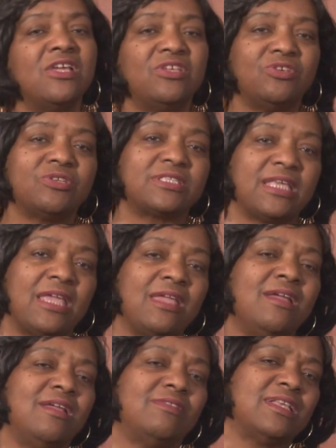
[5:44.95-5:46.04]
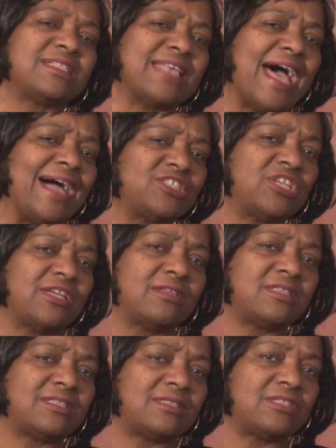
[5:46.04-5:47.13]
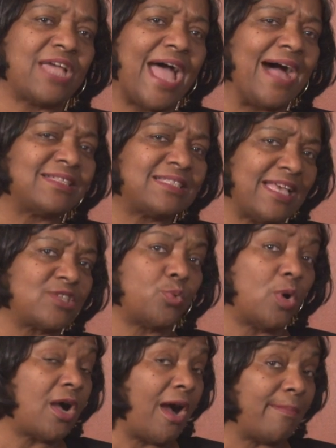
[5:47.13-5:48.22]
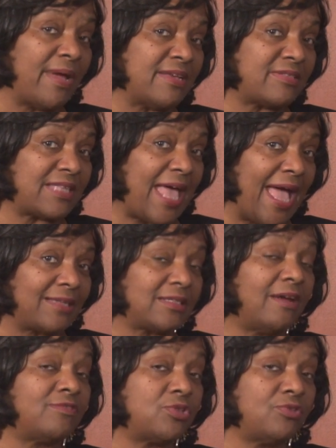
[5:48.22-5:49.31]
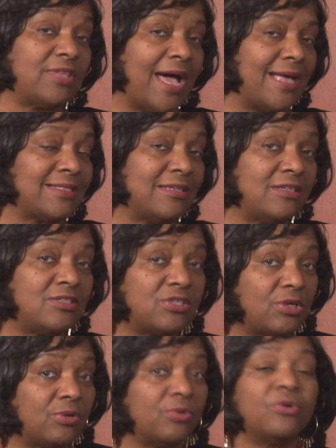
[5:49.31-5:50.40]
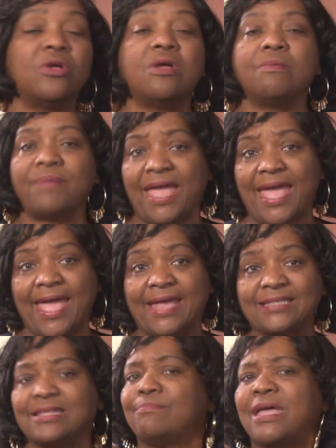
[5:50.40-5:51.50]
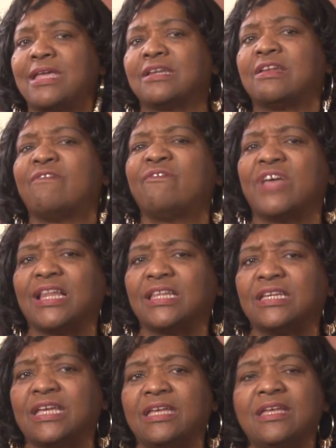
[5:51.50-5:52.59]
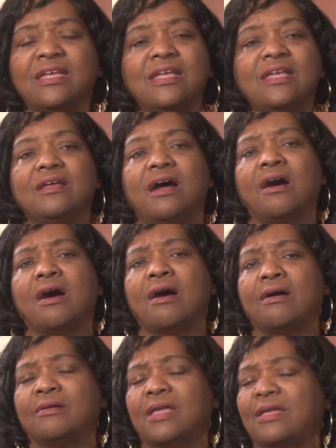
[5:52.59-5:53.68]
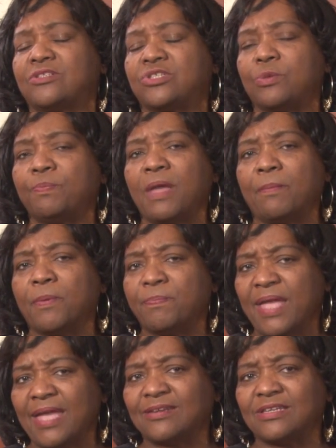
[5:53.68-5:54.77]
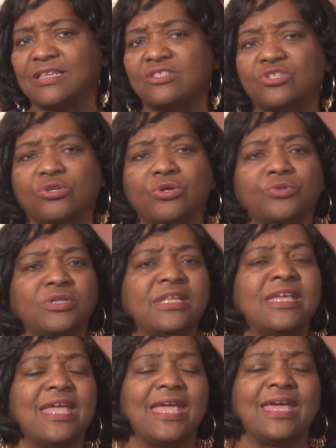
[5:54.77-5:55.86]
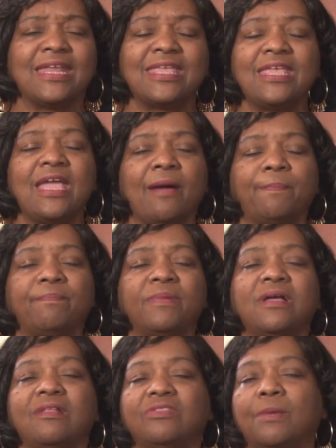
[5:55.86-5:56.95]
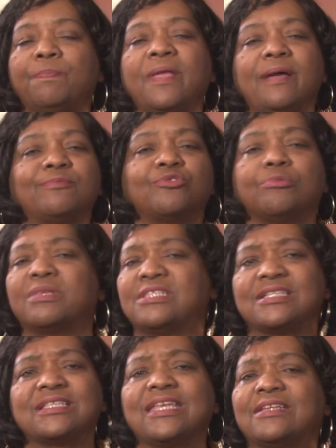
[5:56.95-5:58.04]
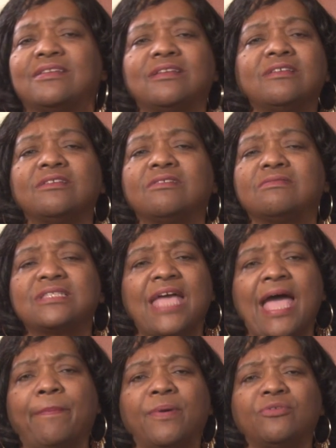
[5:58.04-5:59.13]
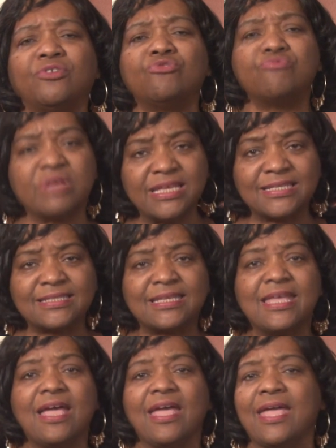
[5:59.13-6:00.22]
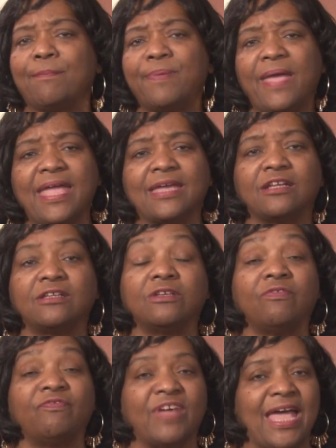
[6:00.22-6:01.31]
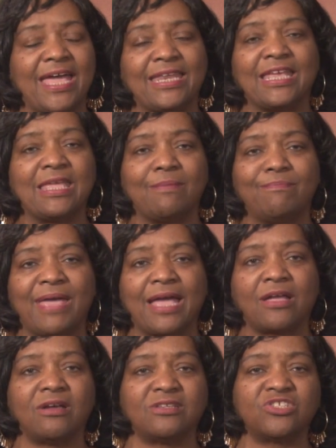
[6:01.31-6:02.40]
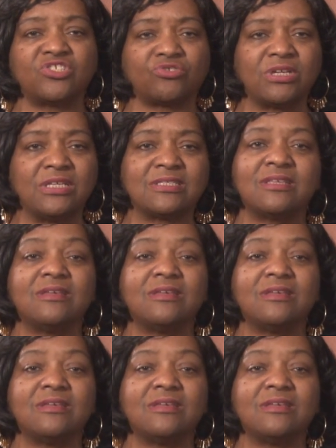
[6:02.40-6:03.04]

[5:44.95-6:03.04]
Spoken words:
You see, the Child Sexual Commerce Act of 2002 passed. It made it a felony to pimp or pander these children, and it kept the pimps from just getting a little tap on the wrist and paying a little fine and getting back on the streets.